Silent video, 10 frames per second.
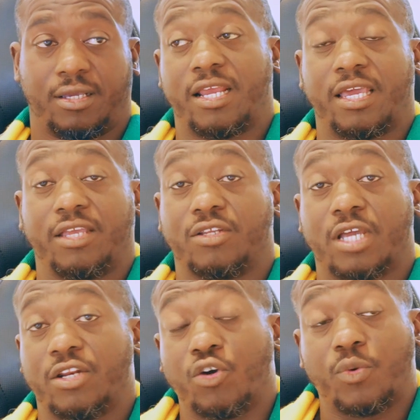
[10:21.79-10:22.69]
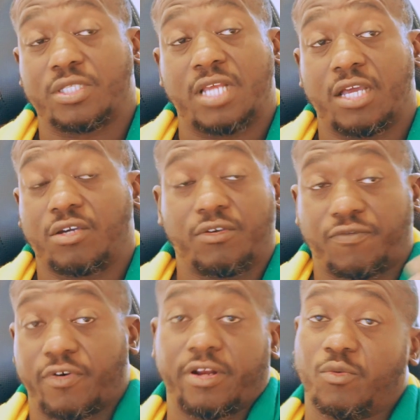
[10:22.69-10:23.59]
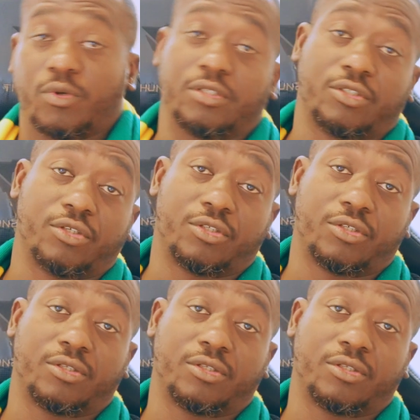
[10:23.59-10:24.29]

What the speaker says: And I know it's not good for anyone to